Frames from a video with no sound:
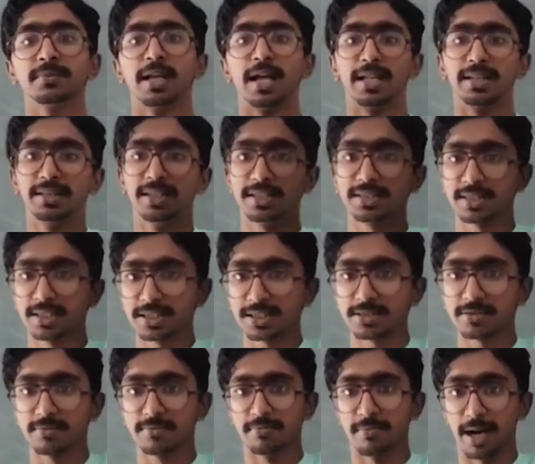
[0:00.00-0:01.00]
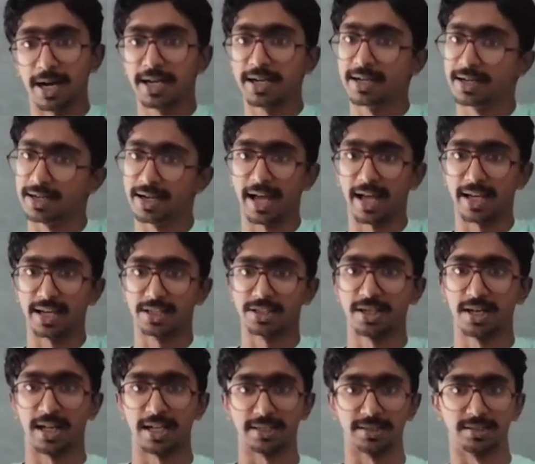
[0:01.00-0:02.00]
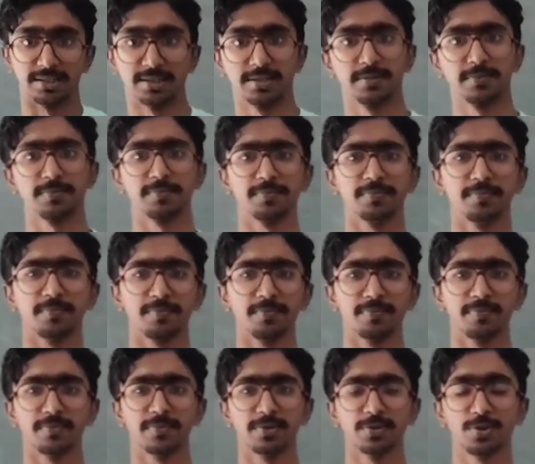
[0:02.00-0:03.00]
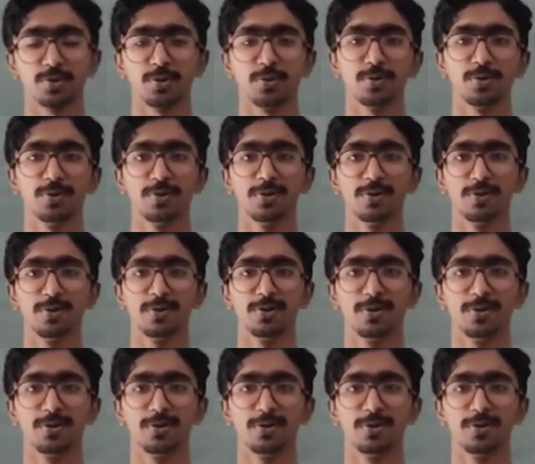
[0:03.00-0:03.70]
and this is my directional axis. So